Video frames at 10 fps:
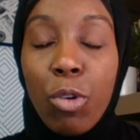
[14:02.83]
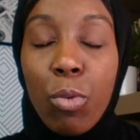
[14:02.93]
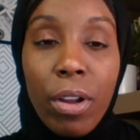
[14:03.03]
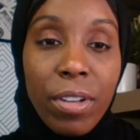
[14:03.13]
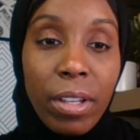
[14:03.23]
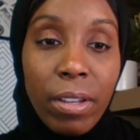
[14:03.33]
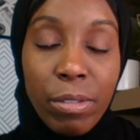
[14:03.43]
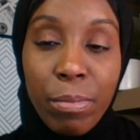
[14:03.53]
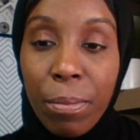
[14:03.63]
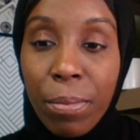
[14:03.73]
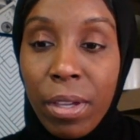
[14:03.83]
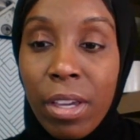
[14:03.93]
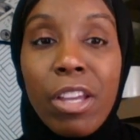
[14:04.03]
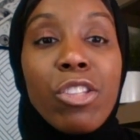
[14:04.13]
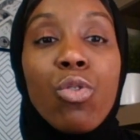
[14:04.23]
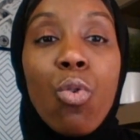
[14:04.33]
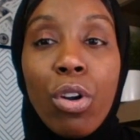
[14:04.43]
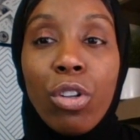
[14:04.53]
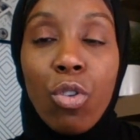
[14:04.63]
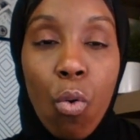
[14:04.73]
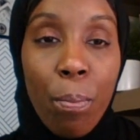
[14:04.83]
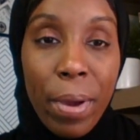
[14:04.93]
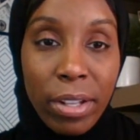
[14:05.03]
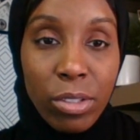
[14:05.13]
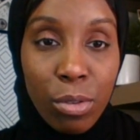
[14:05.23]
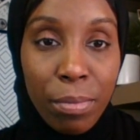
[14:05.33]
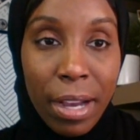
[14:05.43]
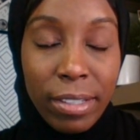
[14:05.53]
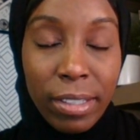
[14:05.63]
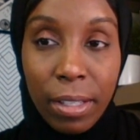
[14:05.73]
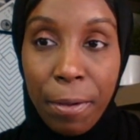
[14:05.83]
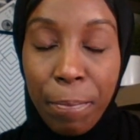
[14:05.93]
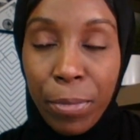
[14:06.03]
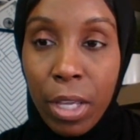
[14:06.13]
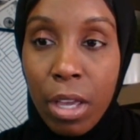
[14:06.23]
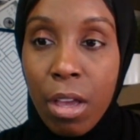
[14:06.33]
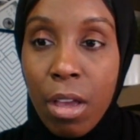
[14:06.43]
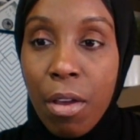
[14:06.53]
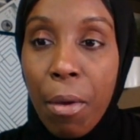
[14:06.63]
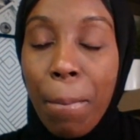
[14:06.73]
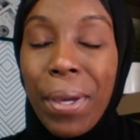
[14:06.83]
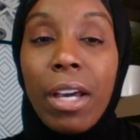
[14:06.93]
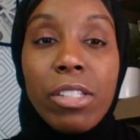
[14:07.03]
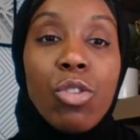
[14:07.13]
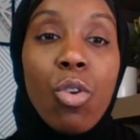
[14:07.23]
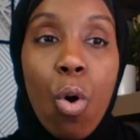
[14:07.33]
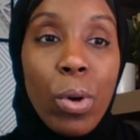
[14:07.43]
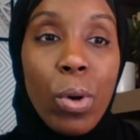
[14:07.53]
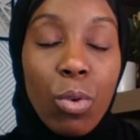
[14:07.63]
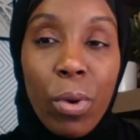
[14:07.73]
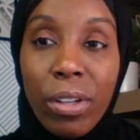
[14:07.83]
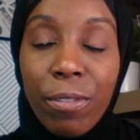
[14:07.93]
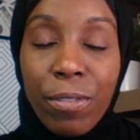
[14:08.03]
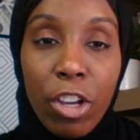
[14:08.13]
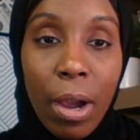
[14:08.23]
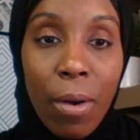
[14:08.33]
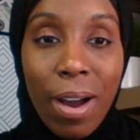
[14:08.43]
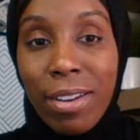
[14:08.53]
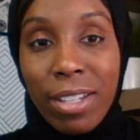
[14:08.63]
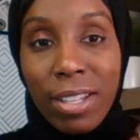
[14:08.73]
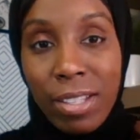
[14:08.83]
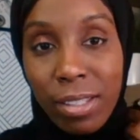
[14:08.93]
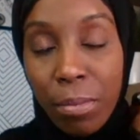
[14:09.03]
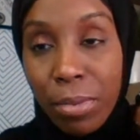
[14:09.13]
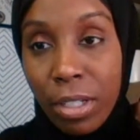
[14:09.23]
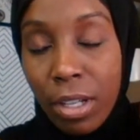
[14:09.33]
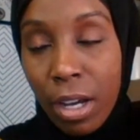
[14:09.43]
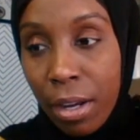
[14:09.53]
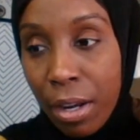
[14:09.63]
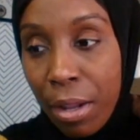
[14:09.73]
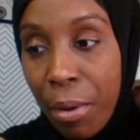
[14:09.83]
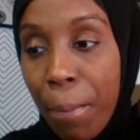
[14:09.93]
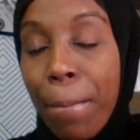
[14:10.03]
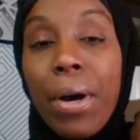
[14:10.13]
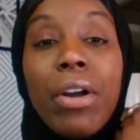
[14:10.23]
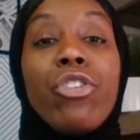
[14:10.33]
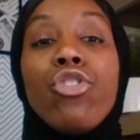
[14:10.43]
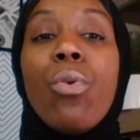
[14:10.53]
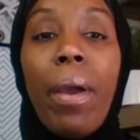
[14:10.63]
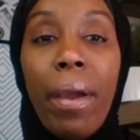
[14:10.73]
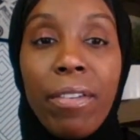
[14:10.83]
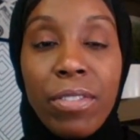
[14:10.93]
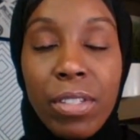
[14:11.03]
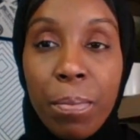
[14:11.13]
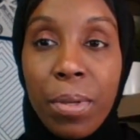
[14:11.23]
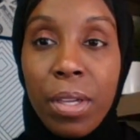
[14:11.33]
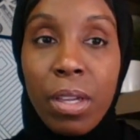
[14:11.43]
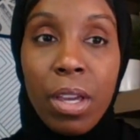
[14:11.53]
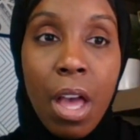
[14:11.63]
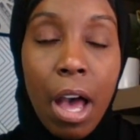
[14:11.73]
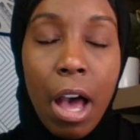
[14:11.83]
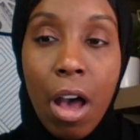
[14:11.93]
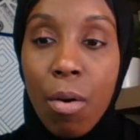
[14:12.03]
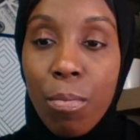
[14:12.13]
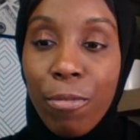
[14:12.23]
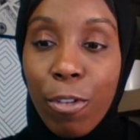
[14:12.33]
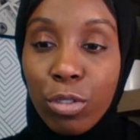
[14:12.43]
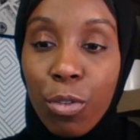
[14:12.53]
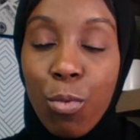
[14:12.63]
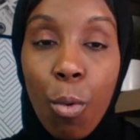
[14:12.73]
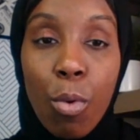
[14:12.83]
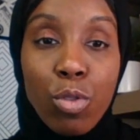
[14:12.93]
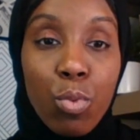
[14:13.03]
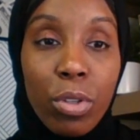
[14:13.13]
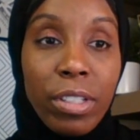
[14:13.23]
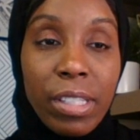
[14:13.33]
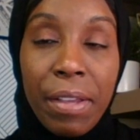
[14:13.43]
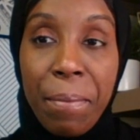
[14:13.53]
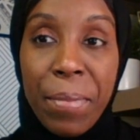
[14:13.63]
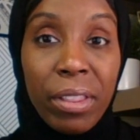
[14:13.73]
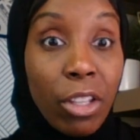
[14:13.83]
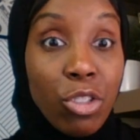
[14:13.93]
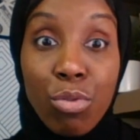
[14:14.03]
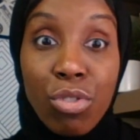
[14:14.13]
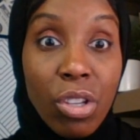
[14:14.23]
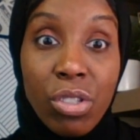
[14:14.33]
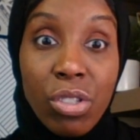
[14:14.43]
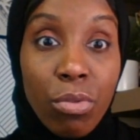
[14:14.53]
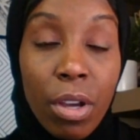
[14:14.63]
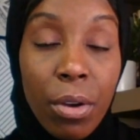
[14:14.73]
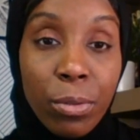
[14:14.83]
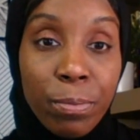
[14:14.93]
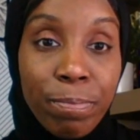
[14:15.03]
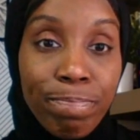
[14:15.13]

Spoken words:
whatever the case may be, it's going to go back to mindset. Because there's always a way to figure out how to get something done. But you have to be, first and foremost, willing to admit that you just don't know.